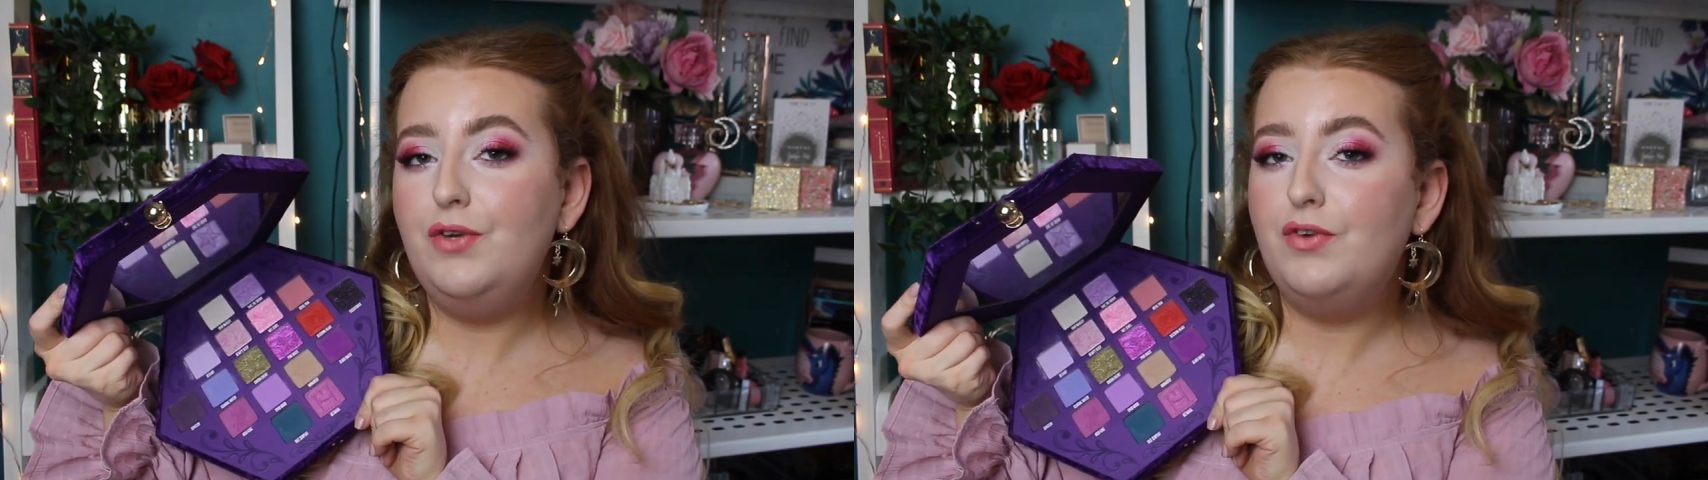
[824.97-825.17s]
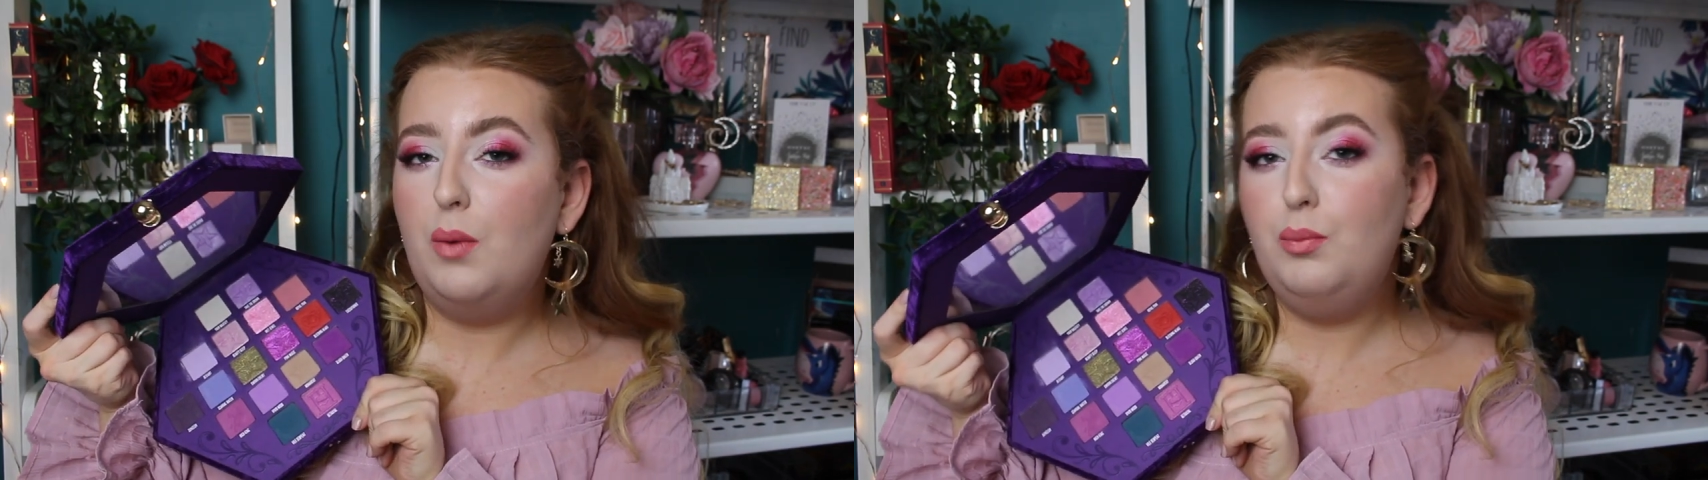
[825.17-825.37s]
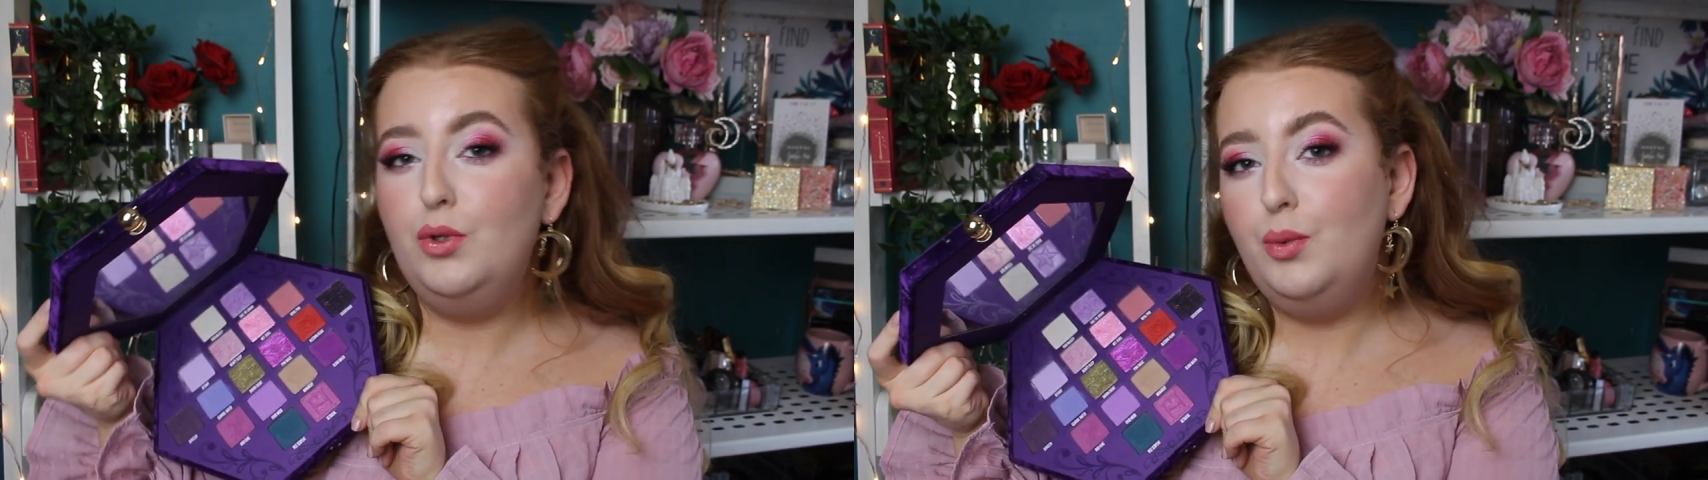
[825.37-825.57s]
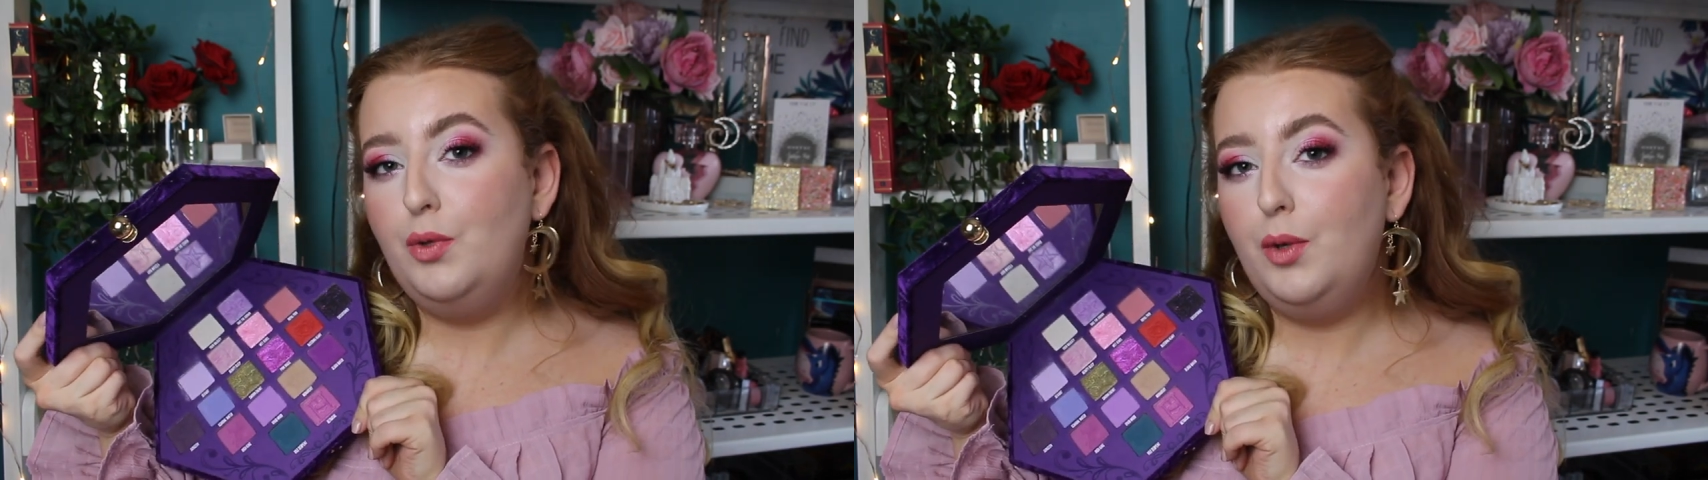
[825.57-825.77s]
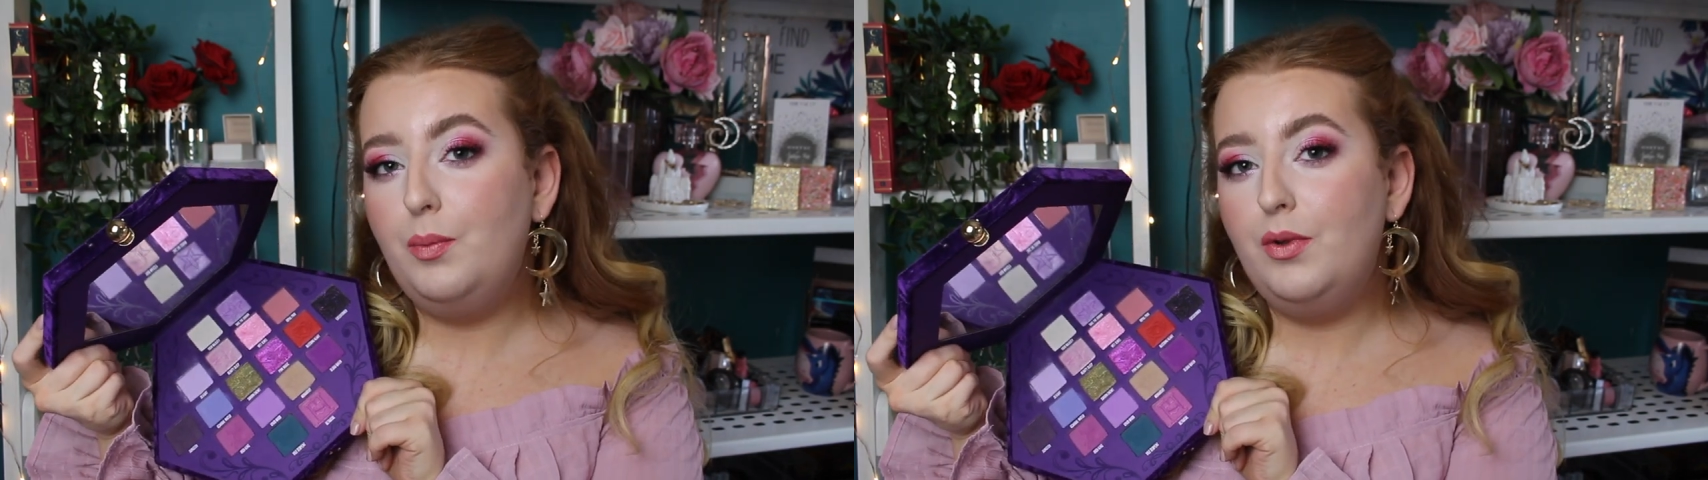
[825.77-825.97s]
You've got blue
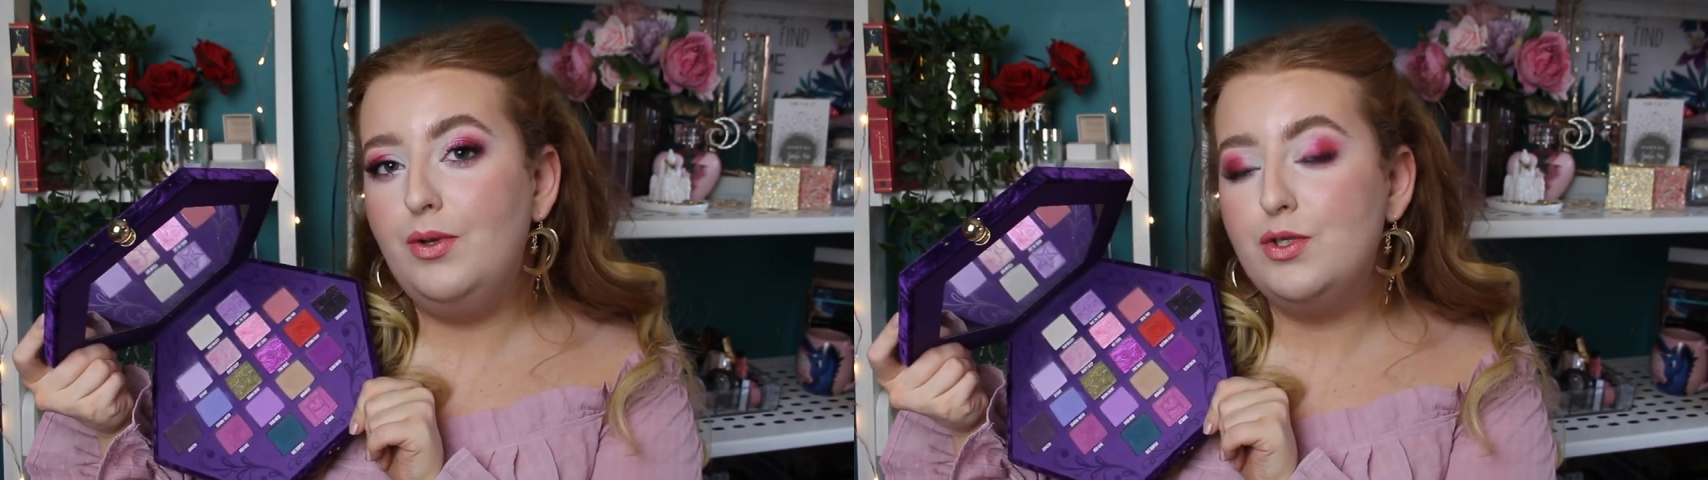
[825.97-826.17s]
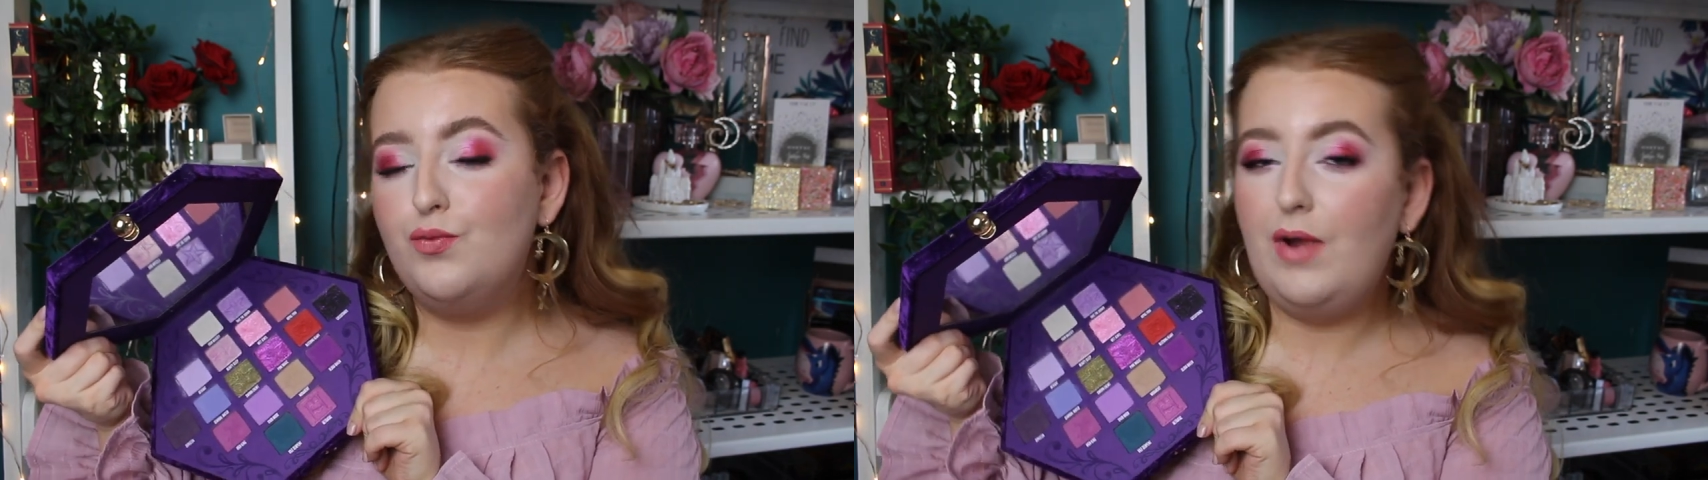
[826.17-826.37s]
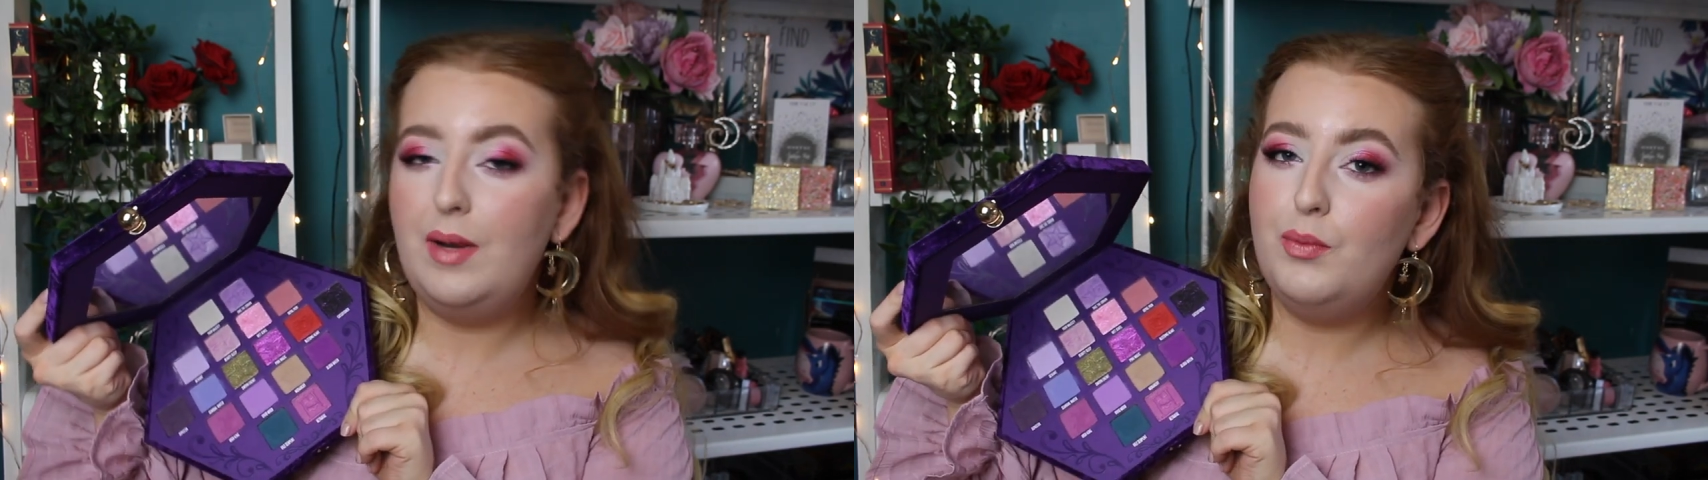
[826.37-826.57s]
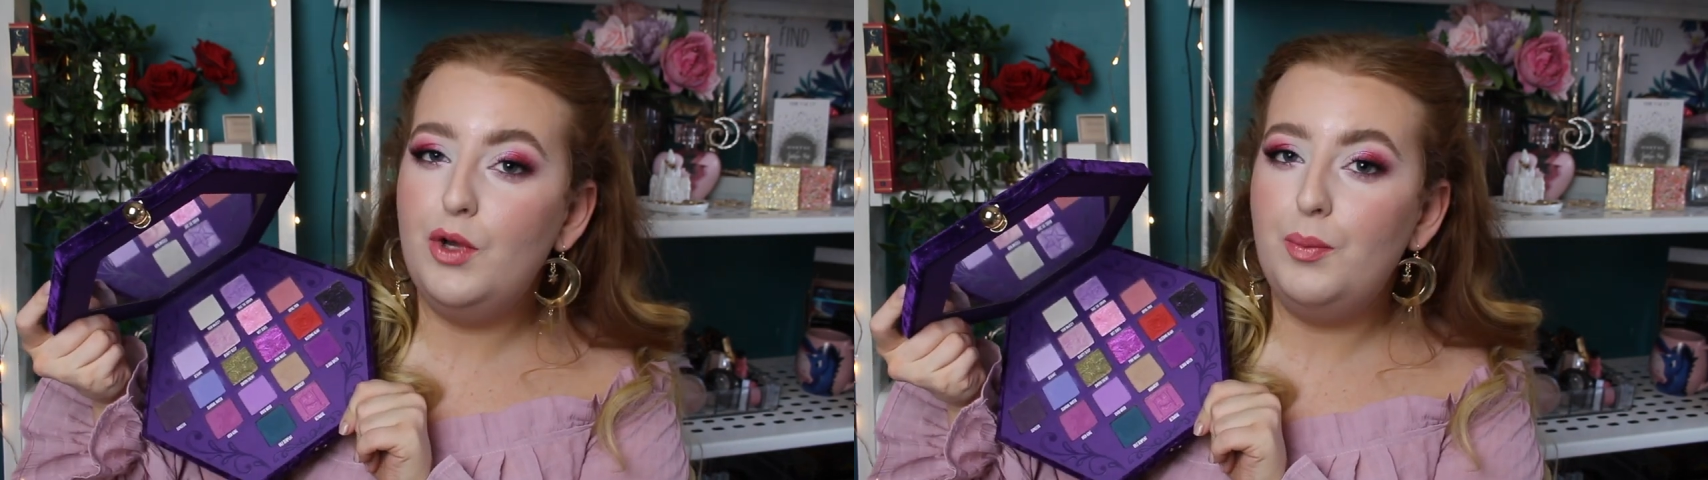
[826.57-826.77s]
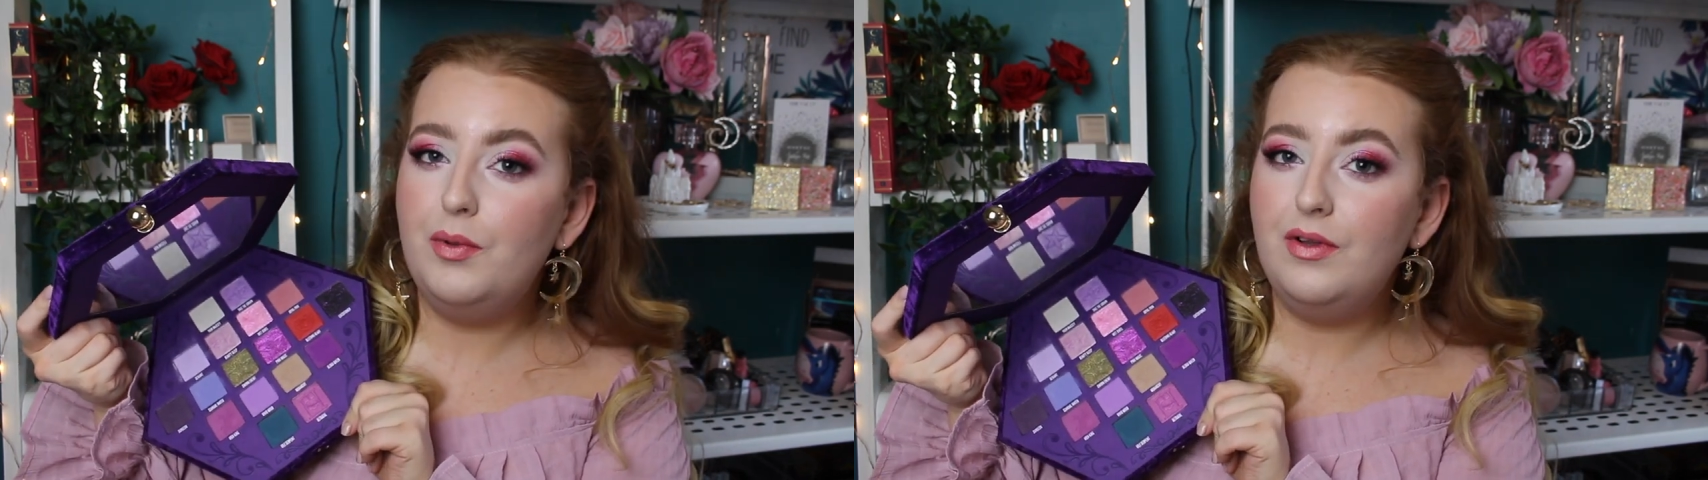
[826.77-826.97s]
purples, red
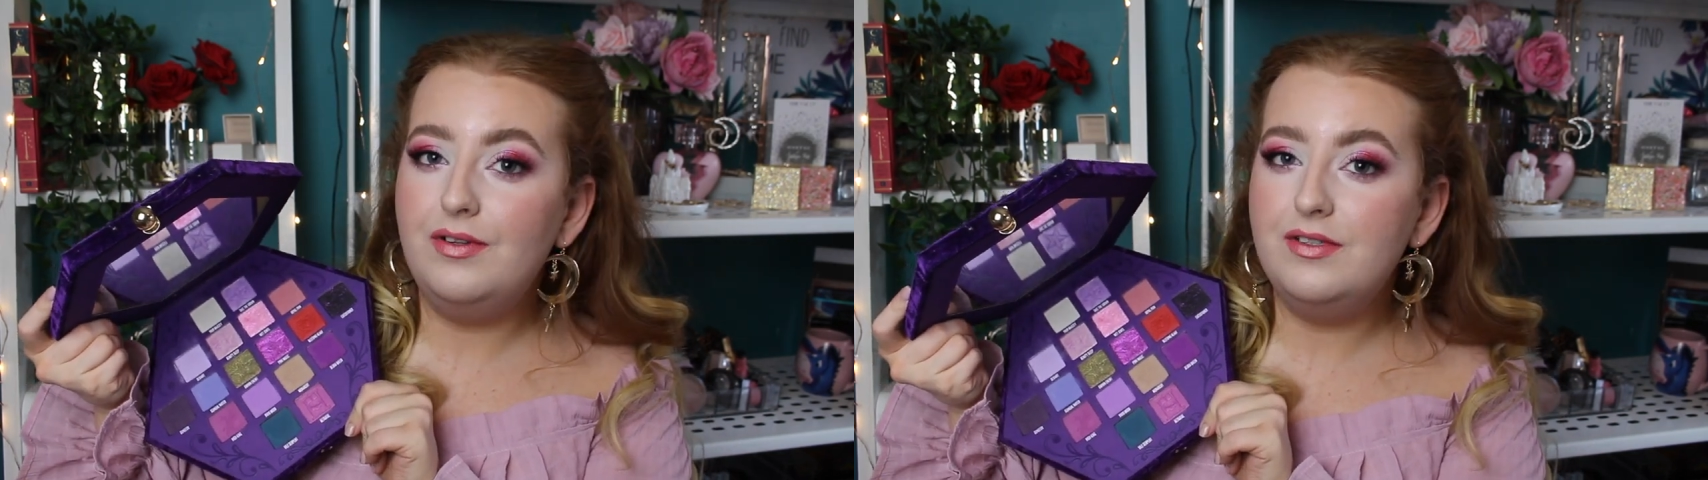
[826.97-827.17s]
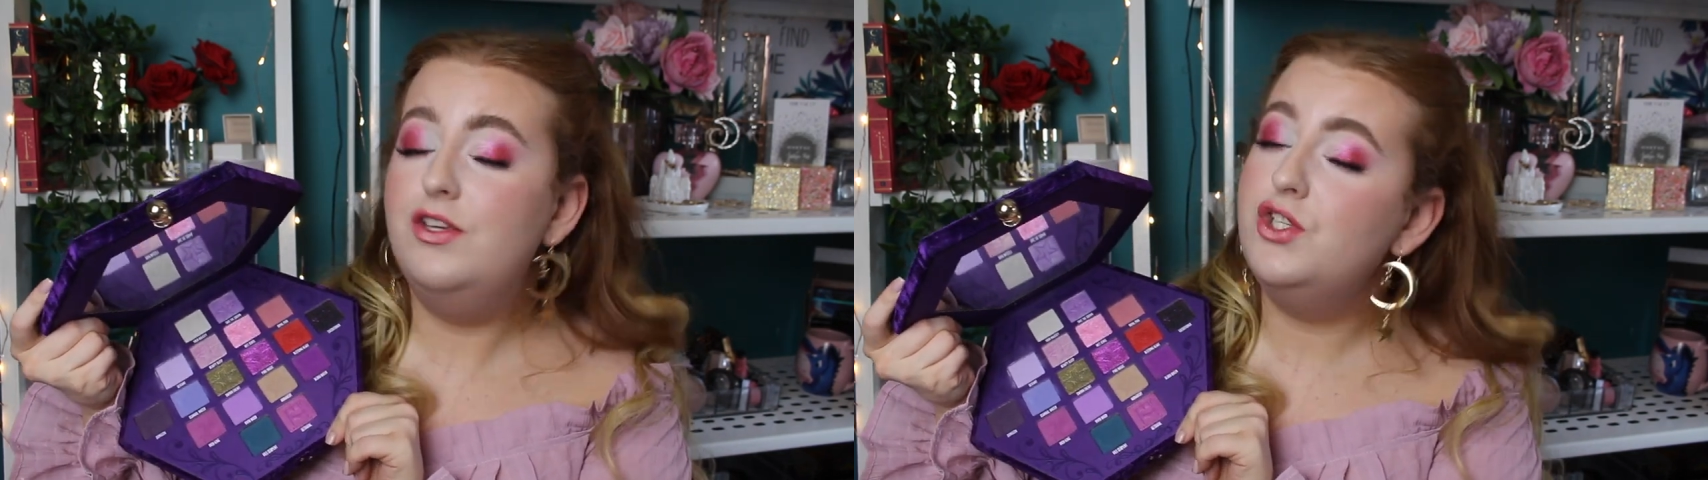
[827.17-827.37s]
purples,